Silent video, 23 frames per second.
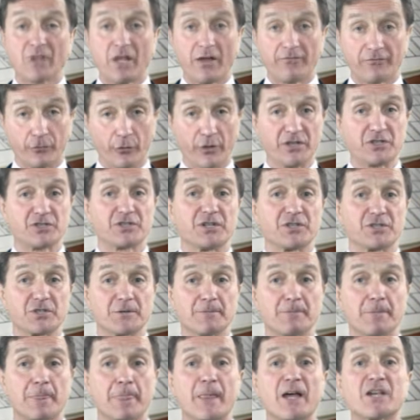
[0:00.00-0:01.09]
For instance,
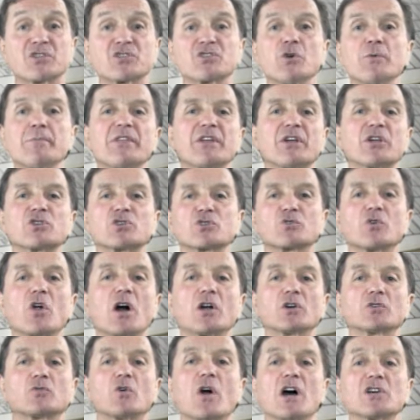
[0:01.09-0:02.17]
assume that a
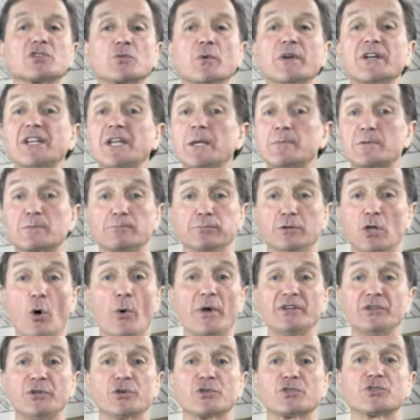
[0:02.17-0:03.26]
strong crosswind keeps
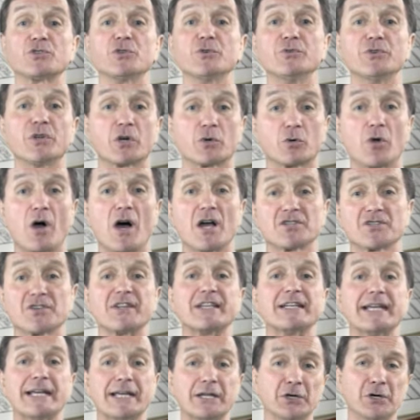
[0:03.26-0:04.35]
blowing your student across
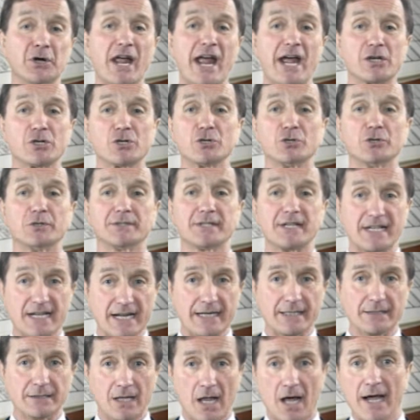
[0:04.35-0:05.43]
the international
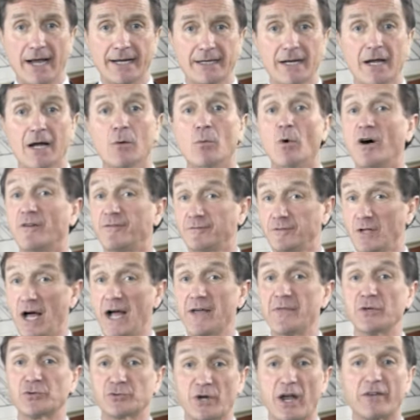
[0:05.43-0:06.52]
date line while
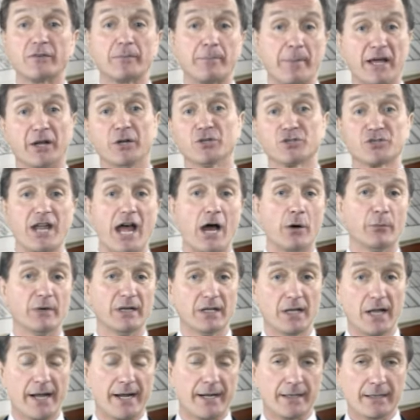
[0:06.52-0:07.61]
flying the traffic pattern's
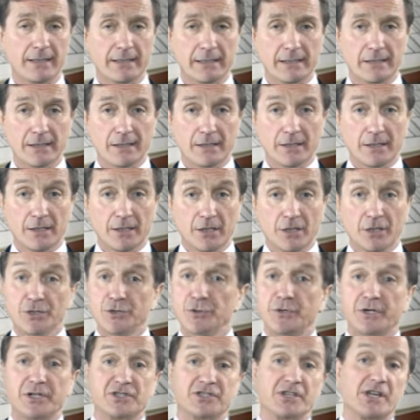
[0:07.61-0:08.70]
downwind leg.
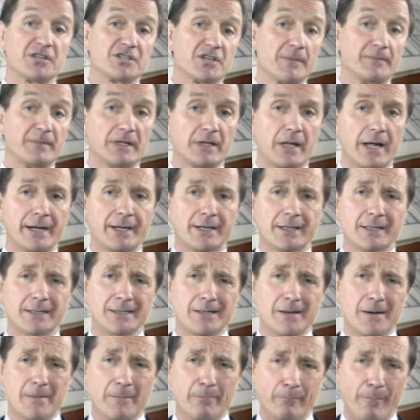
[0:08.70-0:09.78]
You could say something like,
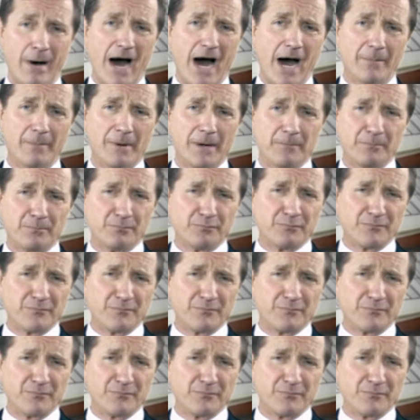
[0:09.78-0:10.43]
"Bob,